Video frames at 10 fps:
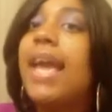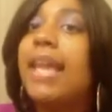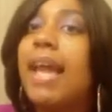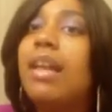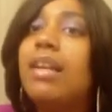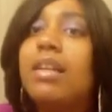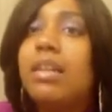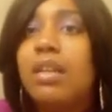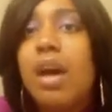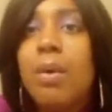And
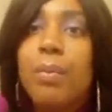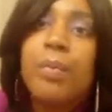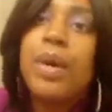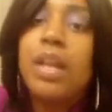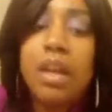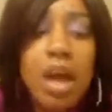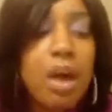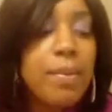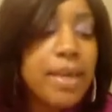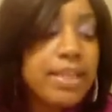I don't want to
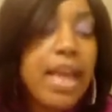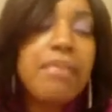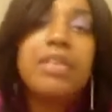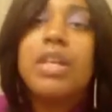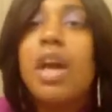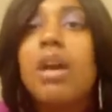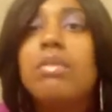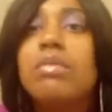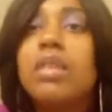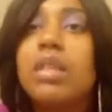always have to
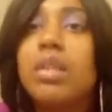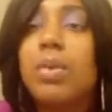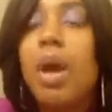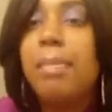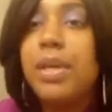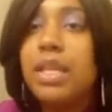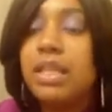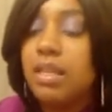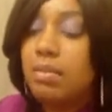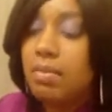go to a
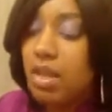beauty